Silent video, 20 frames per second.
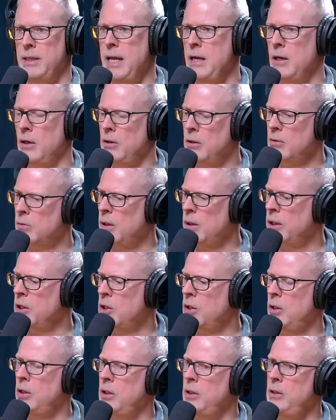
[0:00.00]
data look really
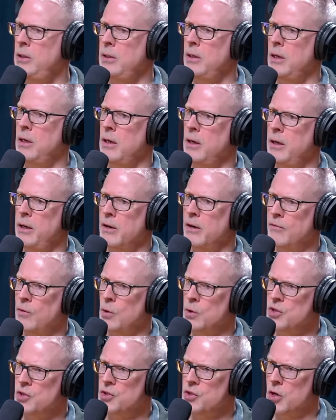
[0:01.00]
good. Air
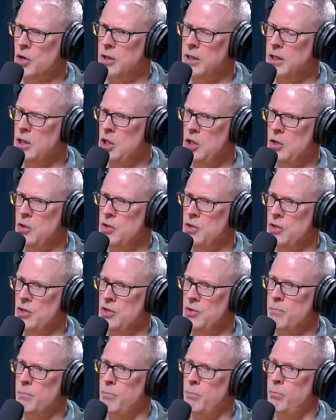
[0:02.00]
Force is starting to use
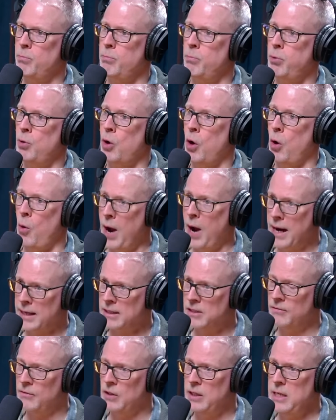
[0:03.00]
this
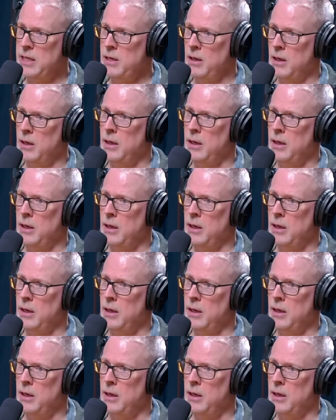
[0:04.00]
proactively.